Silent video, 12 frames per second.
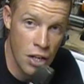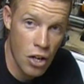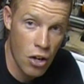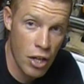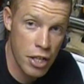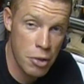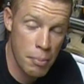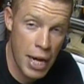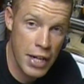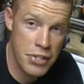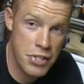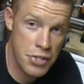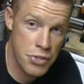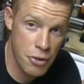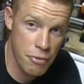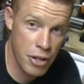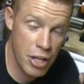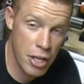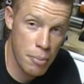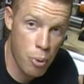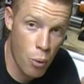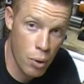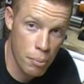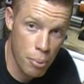All right, your magazines are a very
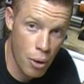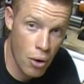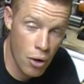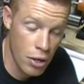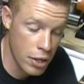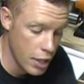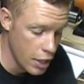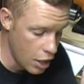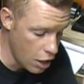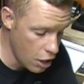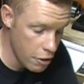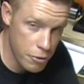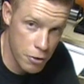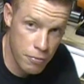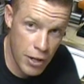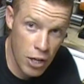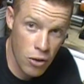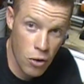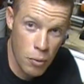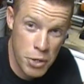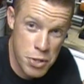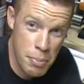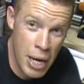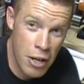important part of your firearm.
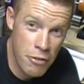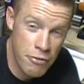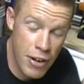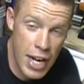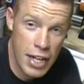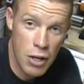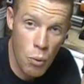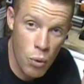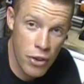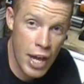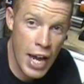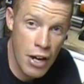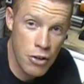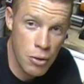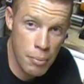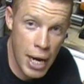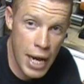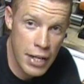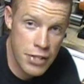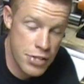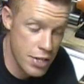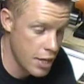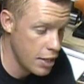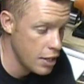As a matter of fact, without your
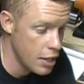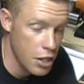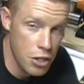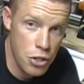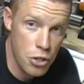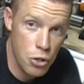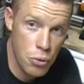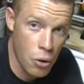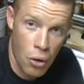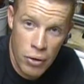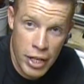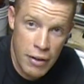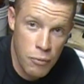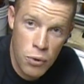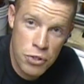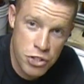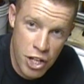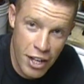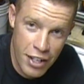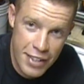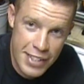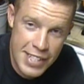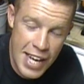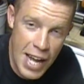magazine, you only have one shot at
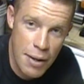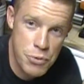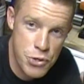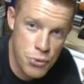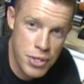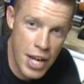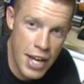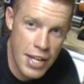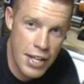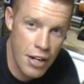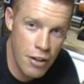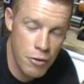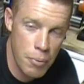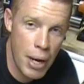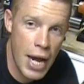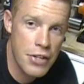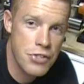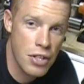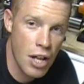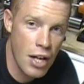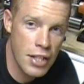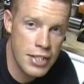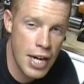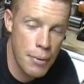a time. So take care of your mags. A
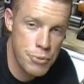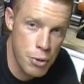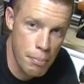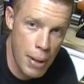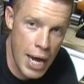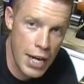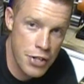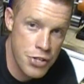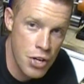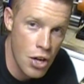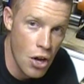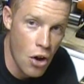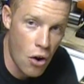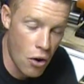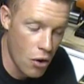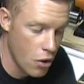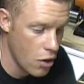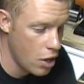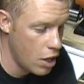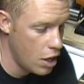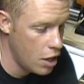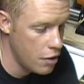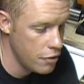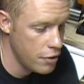lot of times your mags are
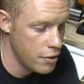uh,